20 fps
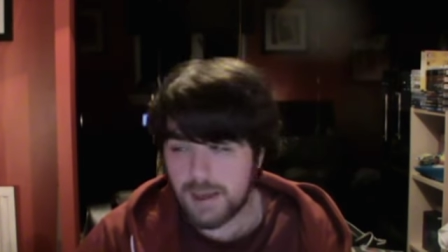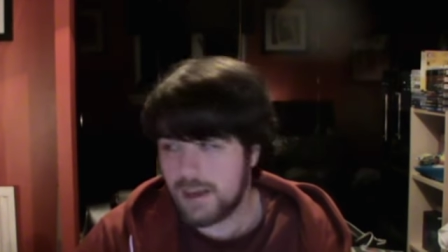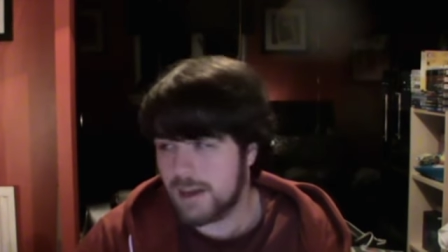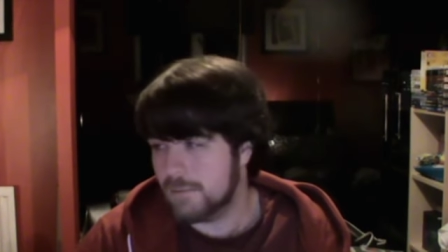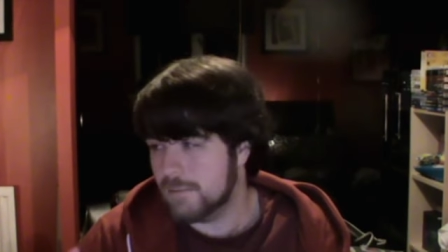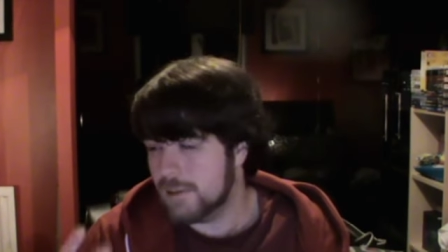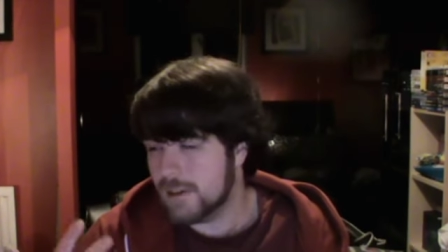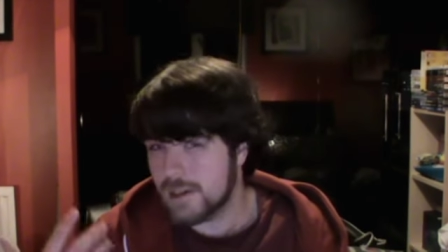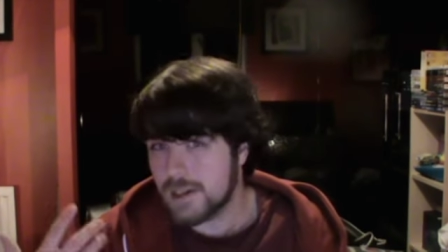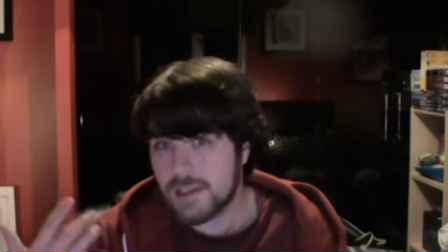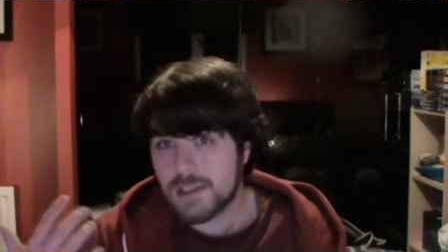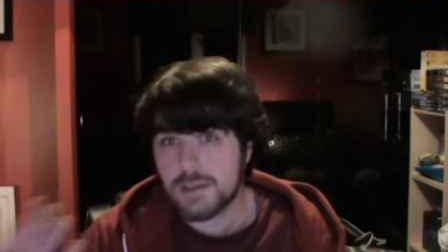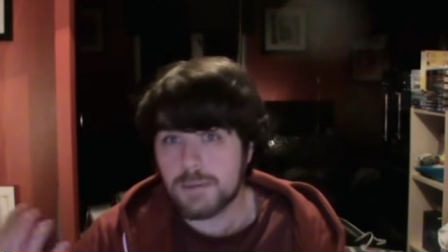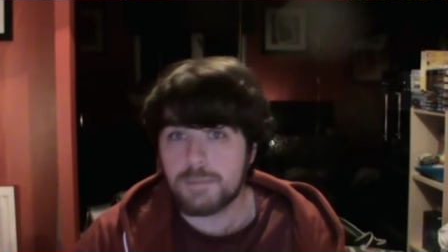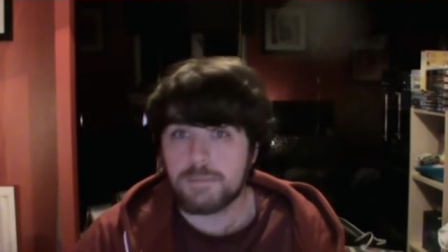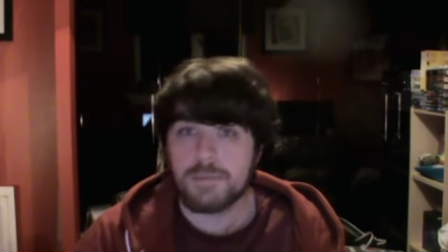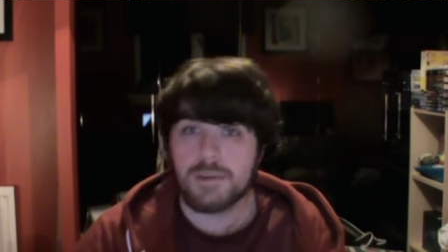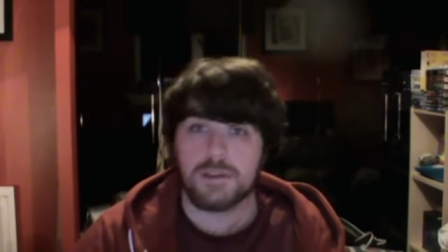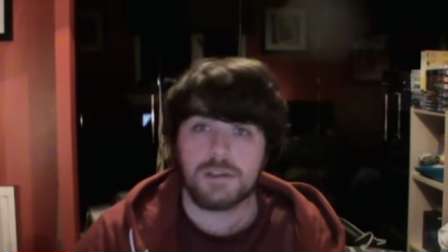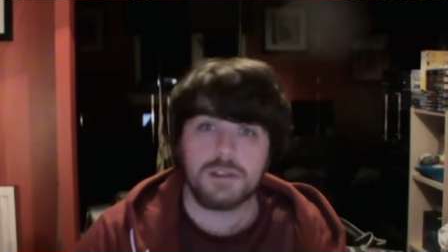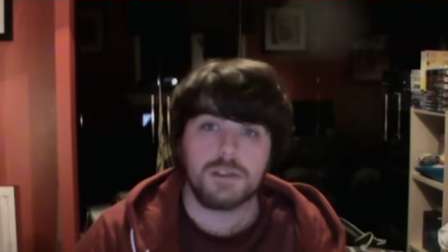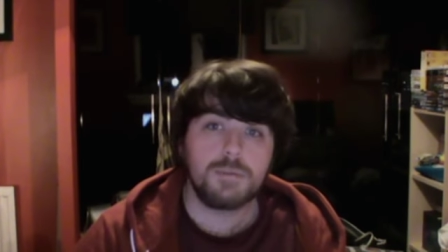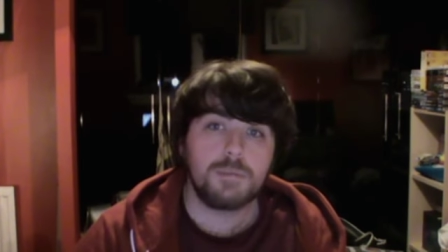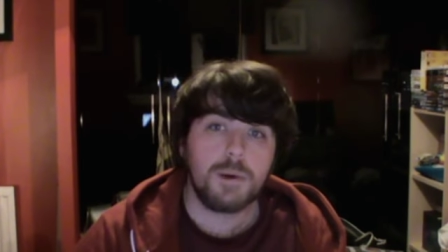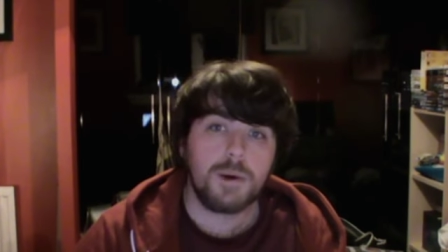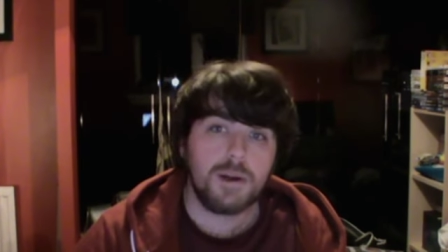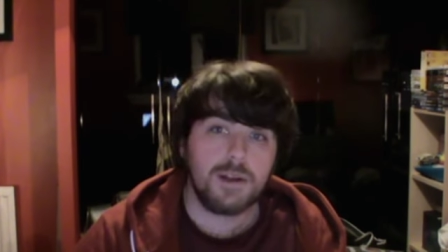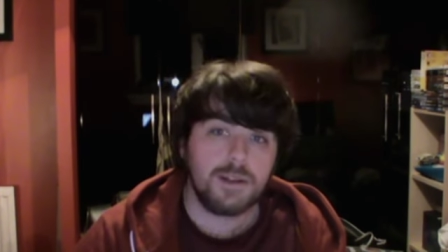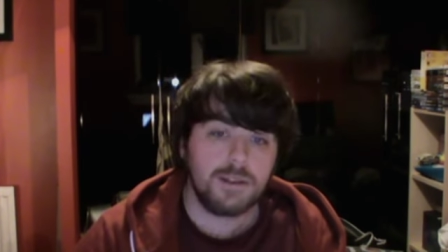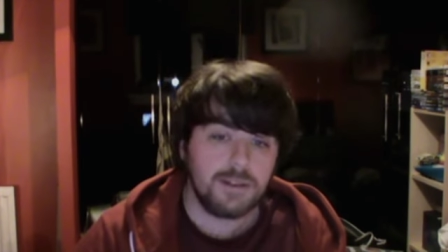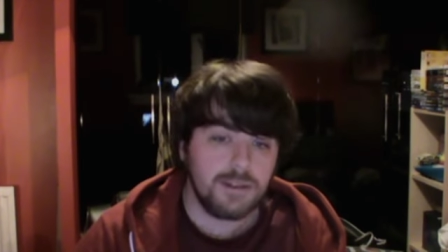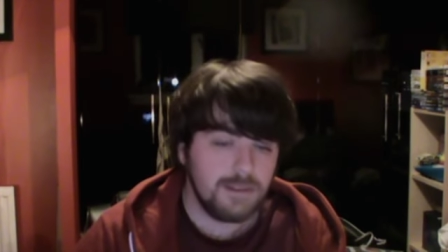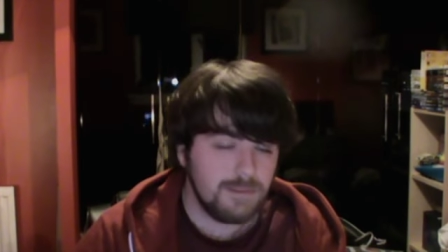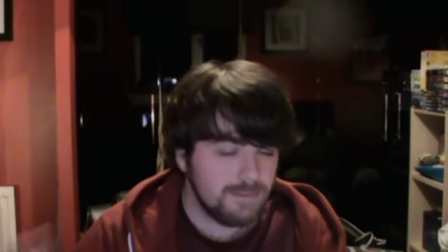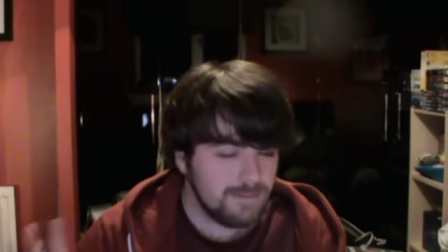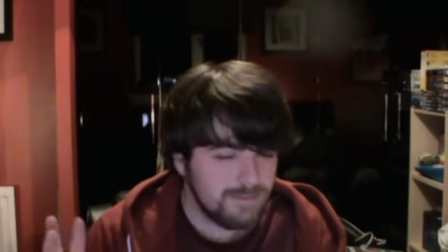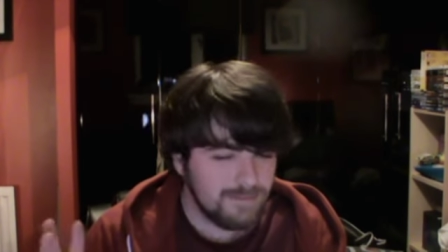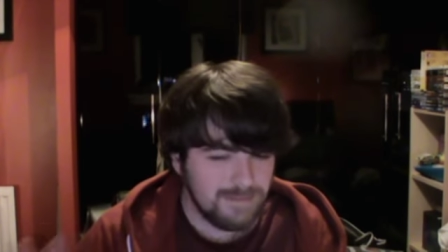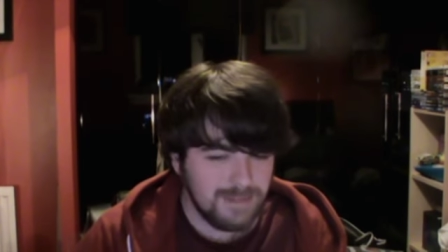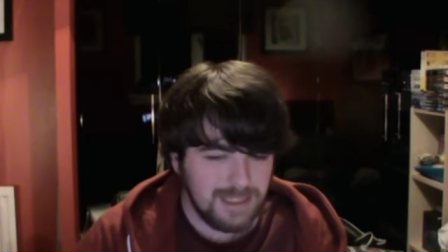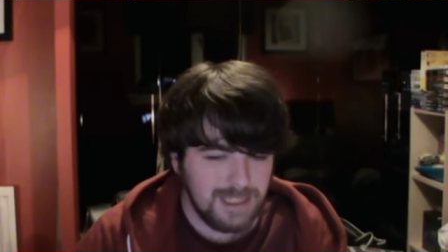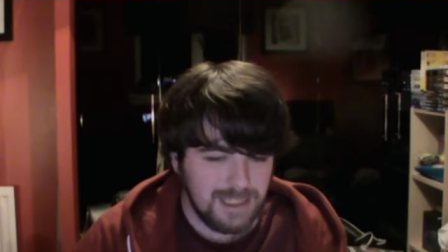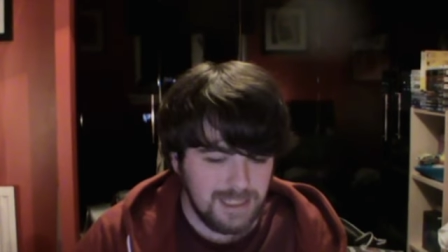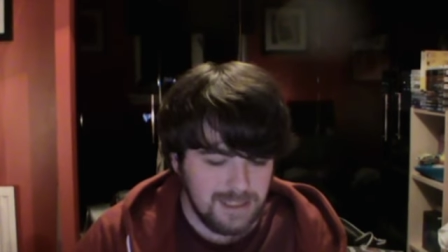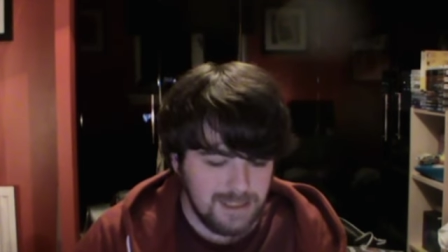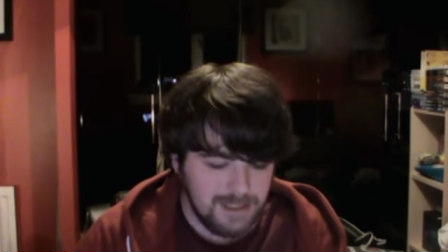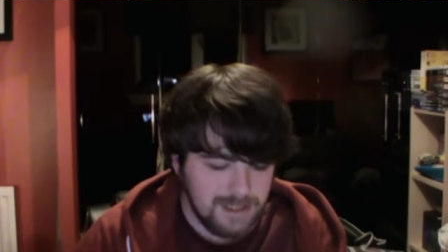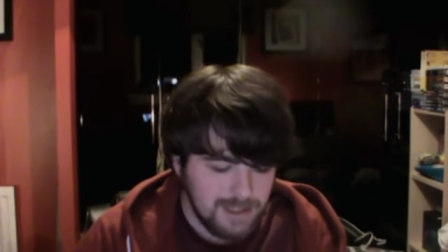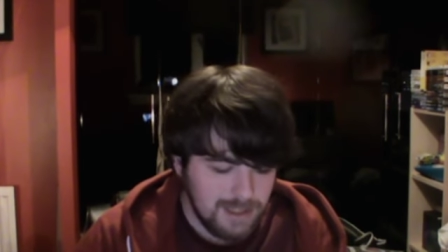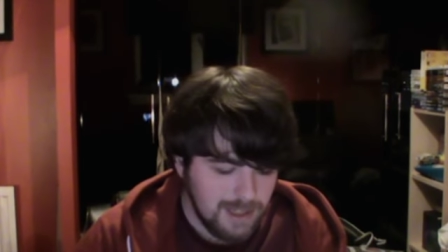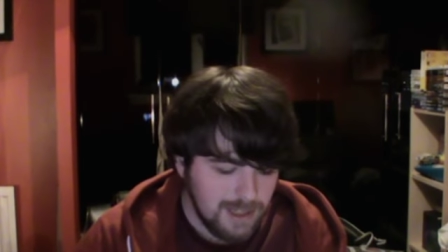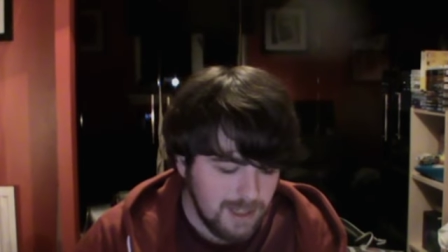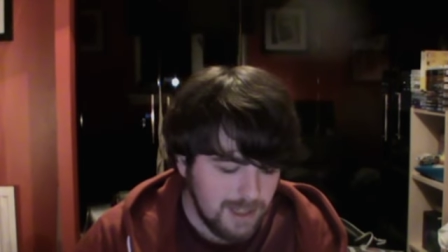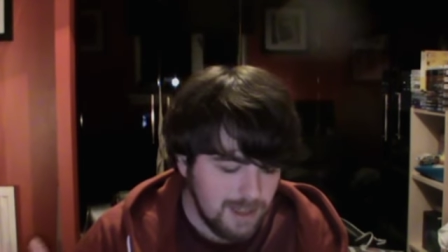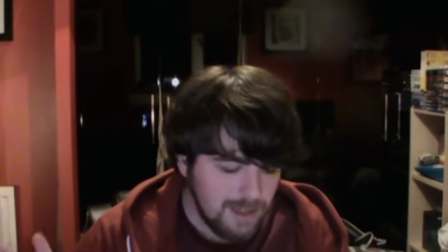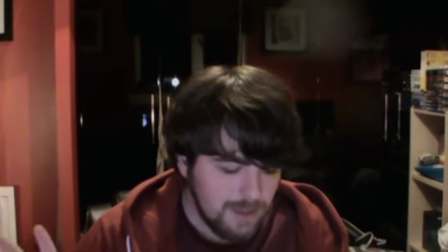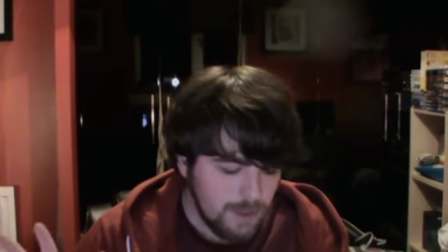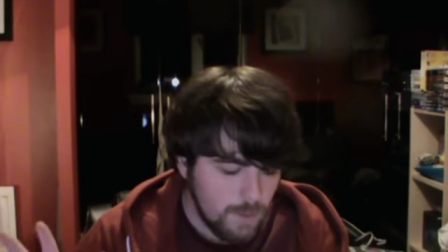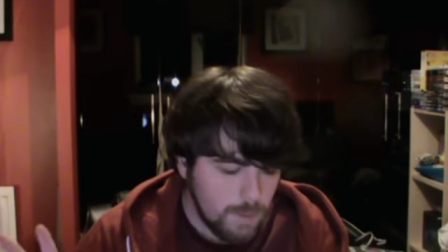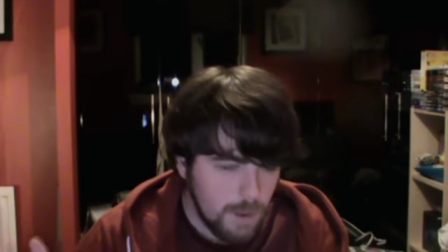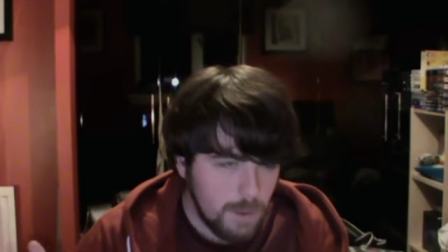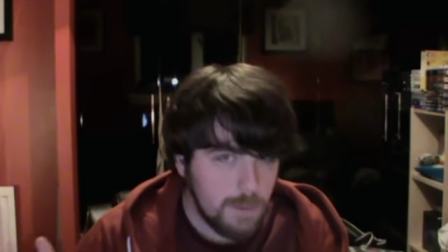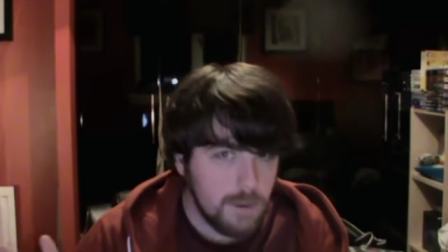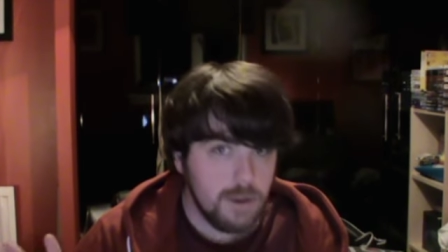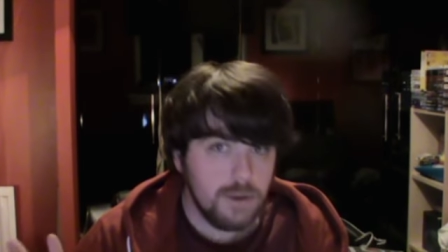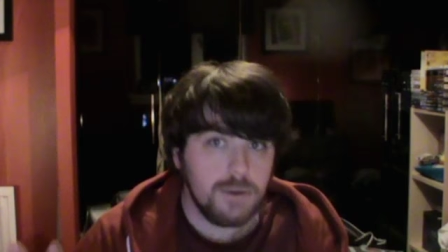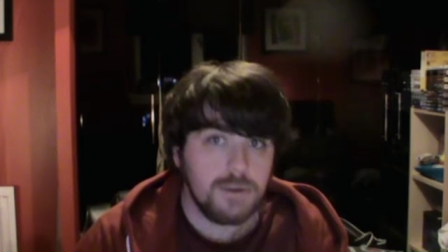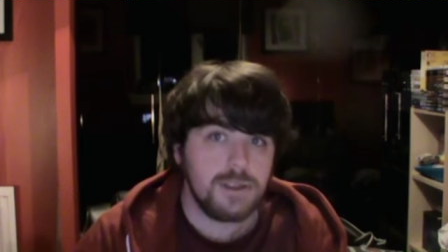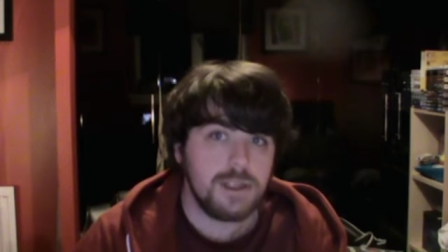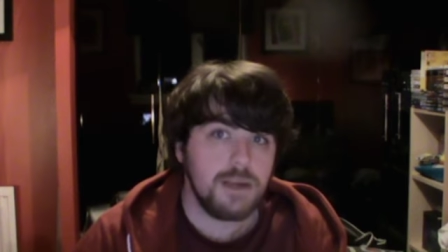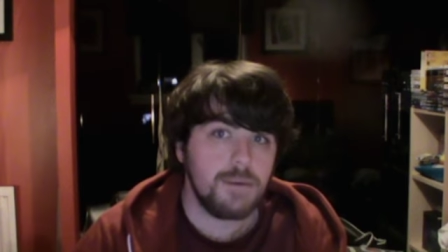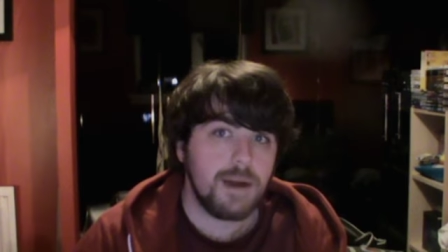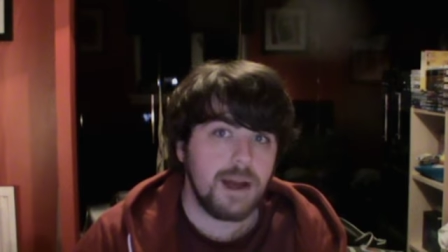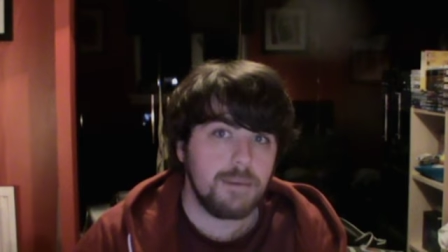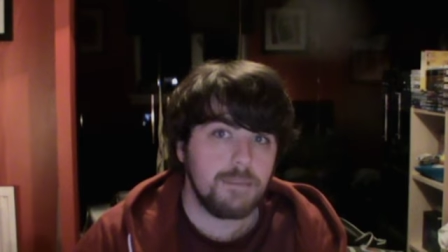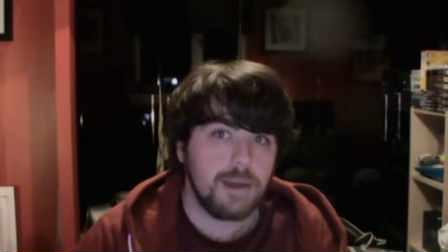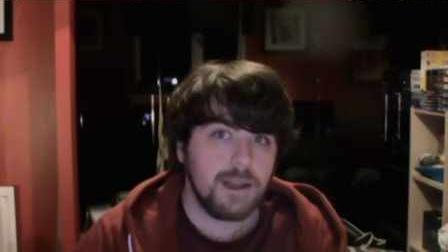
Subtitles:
I'm not going to spoil. You'll see what I